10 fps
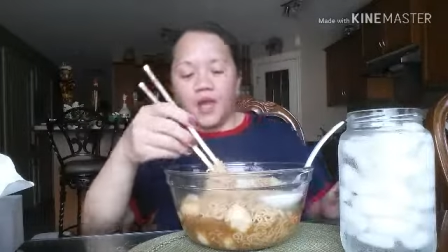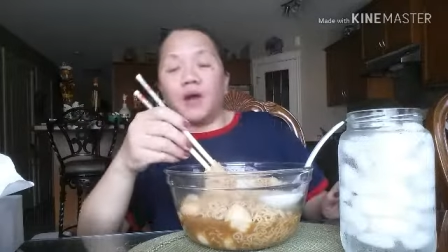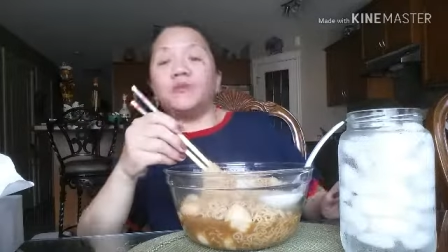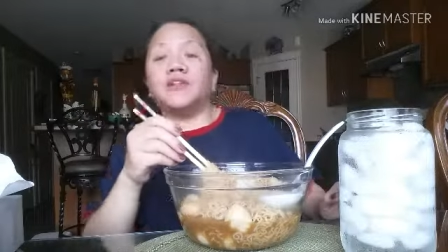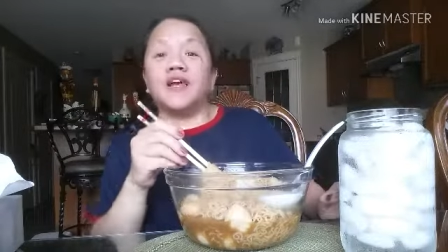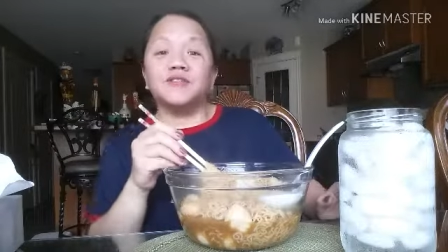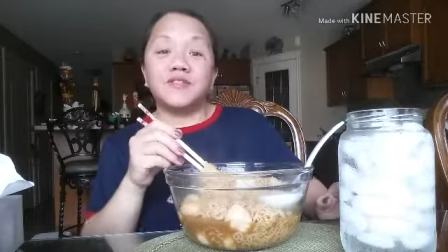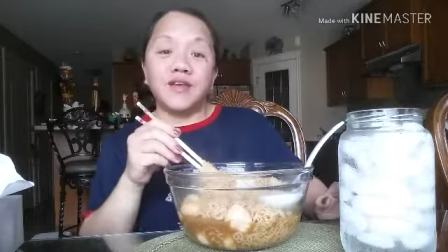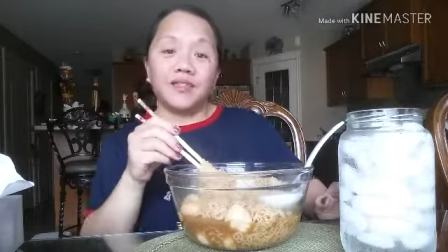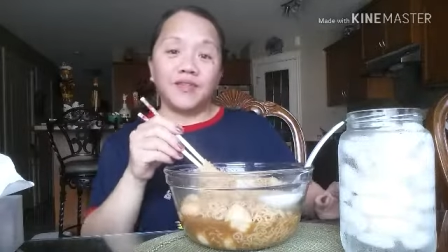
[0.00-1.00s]
I would like to
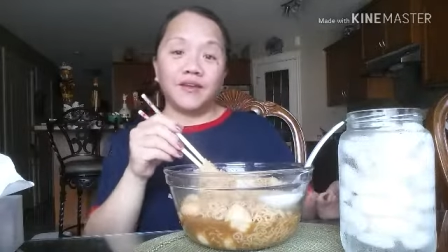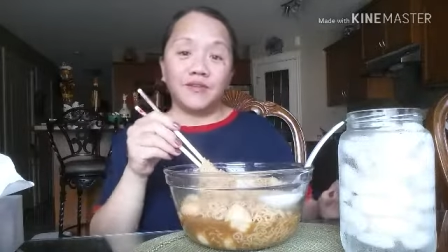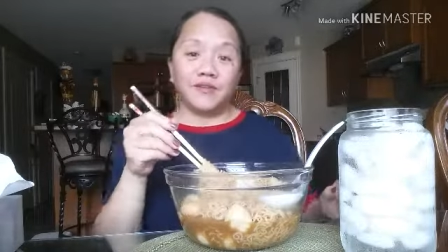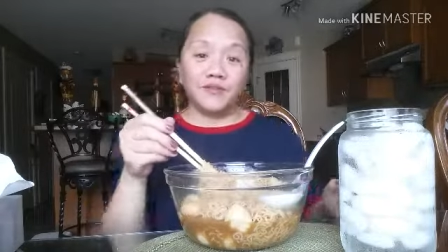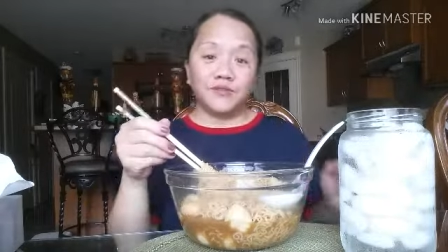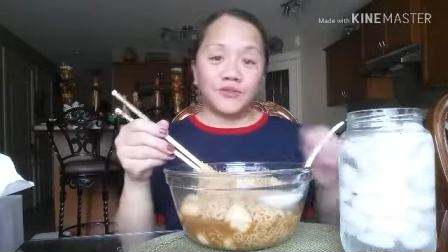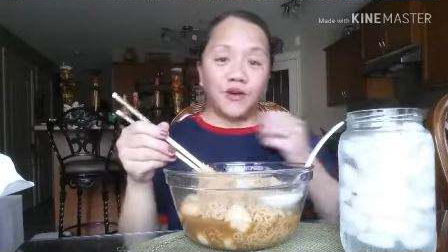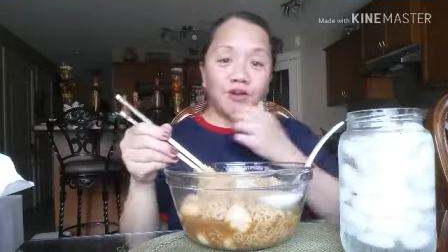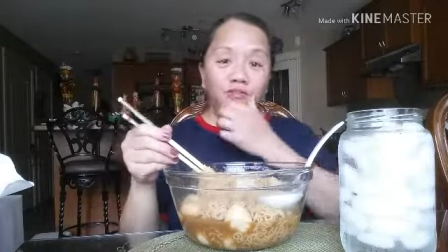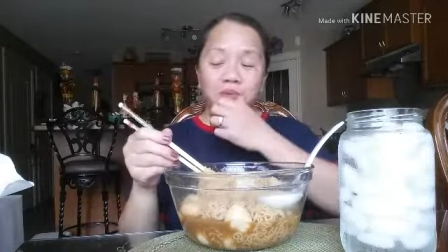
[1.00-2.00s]
say thank you to
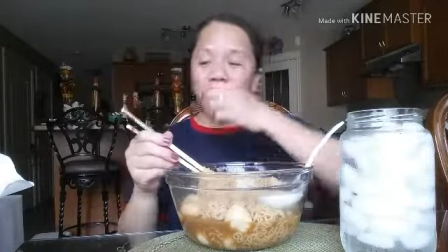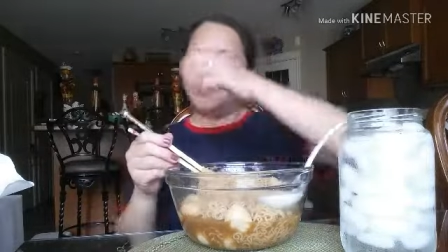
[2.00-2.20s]
all of my